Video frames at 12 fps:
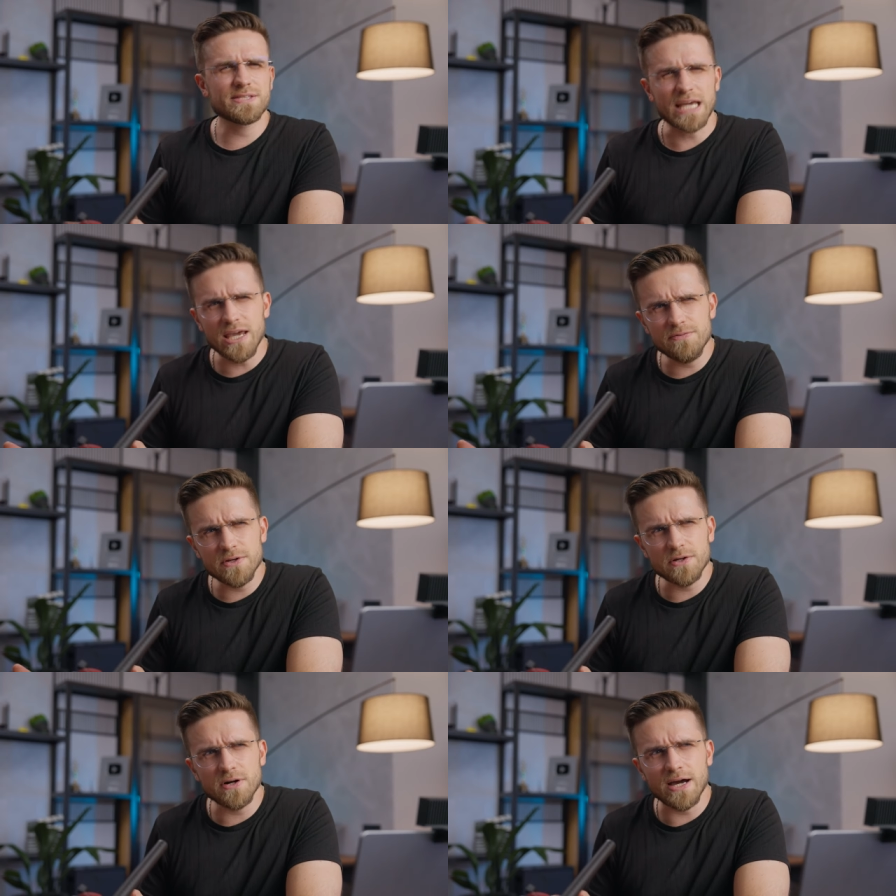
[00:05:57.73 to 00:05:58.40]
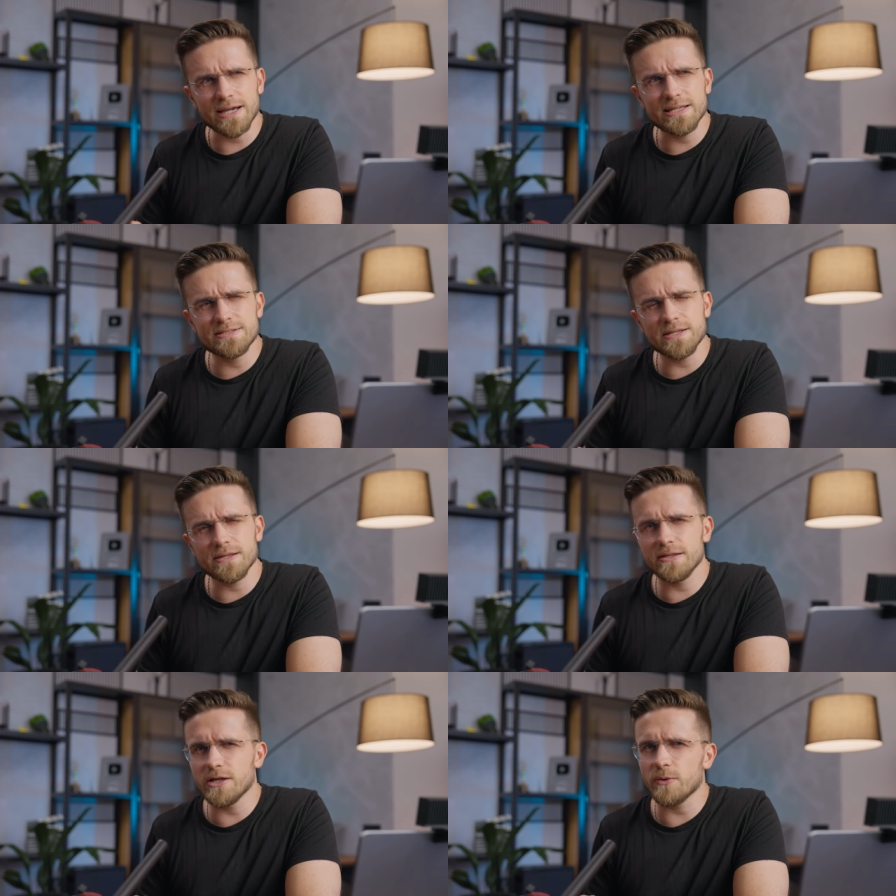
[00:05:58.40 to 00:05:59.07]
savior I
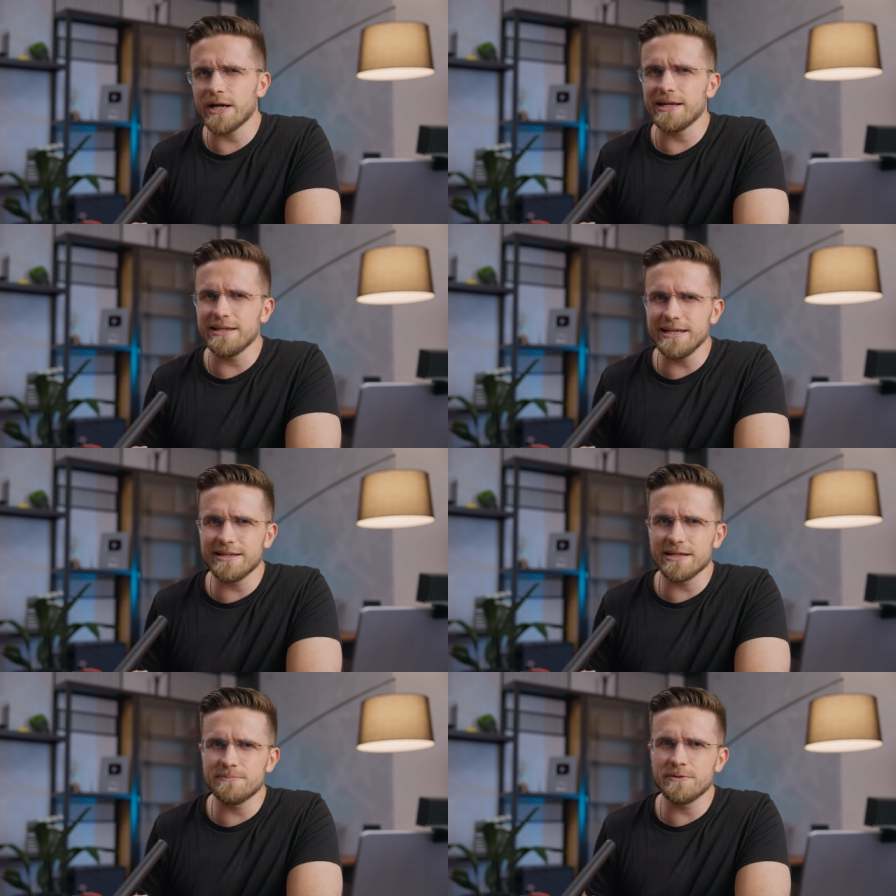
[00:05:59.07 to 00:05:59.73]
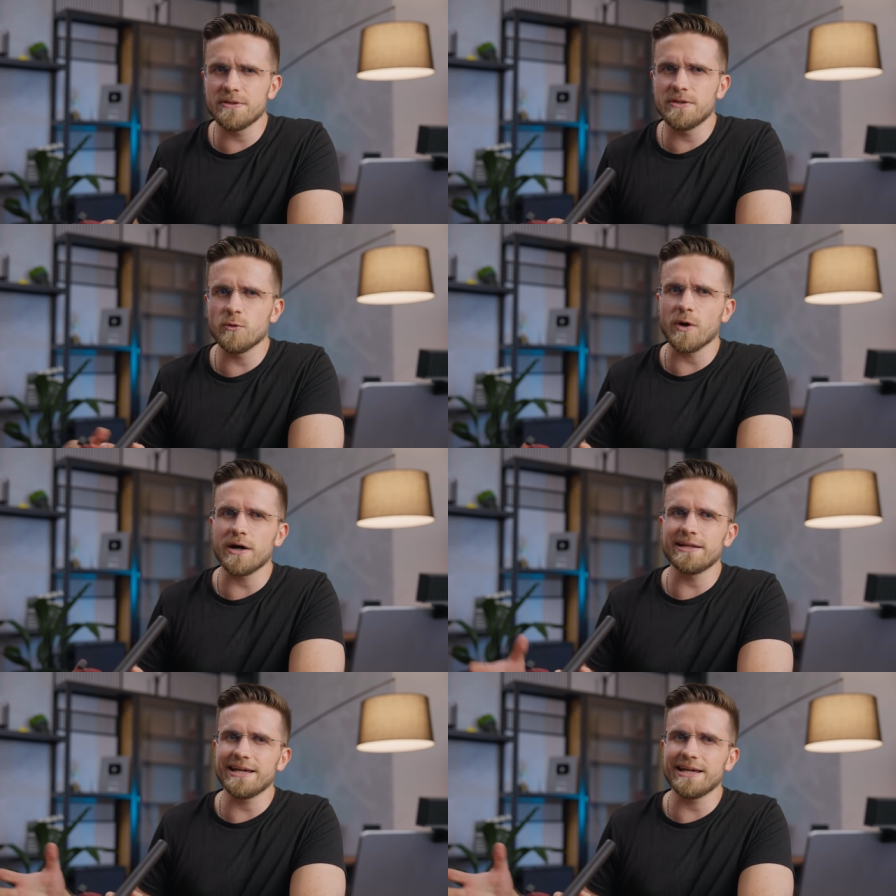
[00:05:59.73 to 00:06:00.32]
didn't know I needed, but the one